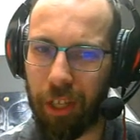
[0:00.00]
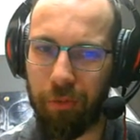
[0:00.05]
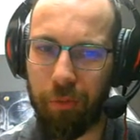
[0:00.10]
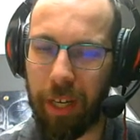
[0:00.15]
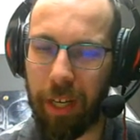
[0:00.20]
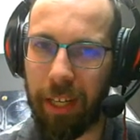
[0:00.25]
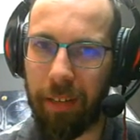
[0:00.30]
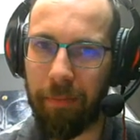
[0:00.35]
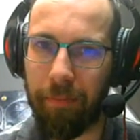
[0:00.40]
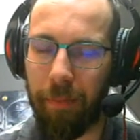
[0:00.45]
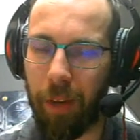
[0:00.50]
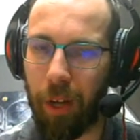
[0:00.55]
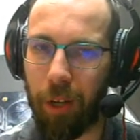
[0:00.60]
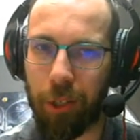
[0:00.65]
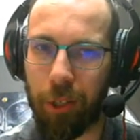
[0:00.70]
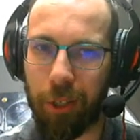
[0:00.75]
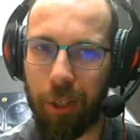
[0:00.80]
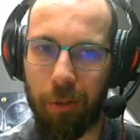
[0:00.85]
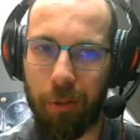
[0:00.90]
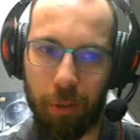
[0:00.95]
not well.
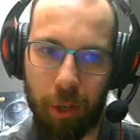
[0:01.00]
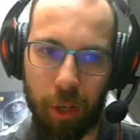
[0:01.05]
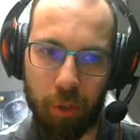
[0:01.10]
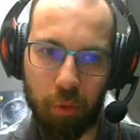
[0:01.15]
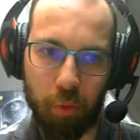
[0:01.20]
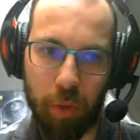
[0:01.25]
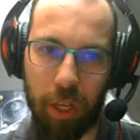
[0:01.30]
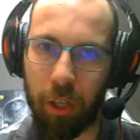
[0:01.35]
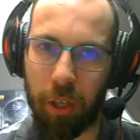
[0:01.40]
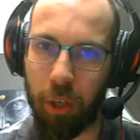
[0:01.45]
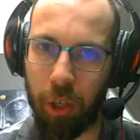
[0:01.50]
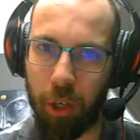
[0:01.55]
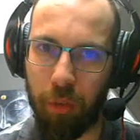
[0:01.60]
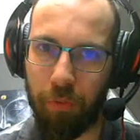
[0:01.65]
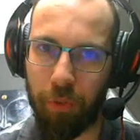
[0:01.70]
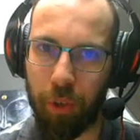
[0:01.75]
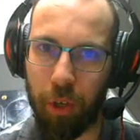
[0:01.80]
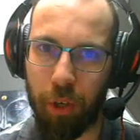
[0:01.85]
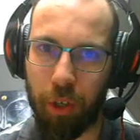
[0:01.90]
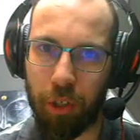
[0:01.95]
Also not well.
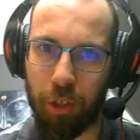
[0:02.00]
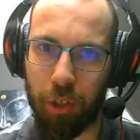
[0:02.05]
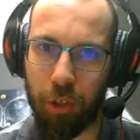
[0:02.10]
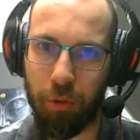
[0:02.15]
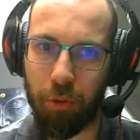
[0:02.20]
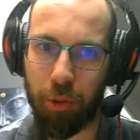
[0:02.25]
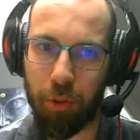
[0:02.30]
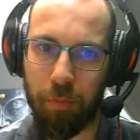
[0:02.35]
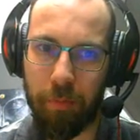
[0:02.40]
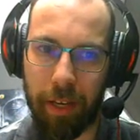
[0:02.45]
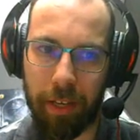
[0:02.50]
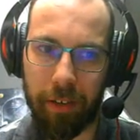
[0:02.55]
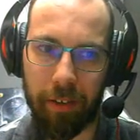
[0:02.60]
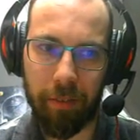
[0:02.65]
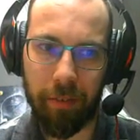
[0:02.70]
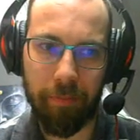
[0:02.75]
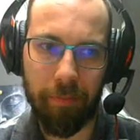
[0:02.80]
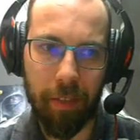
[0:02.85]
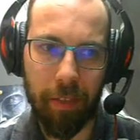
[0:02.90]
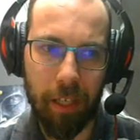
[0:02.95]
Could have used
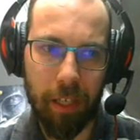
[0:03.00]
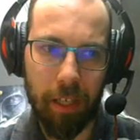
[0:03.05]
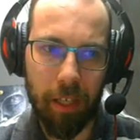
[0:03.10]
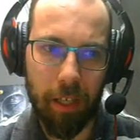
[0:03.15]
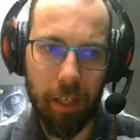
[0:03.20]
better.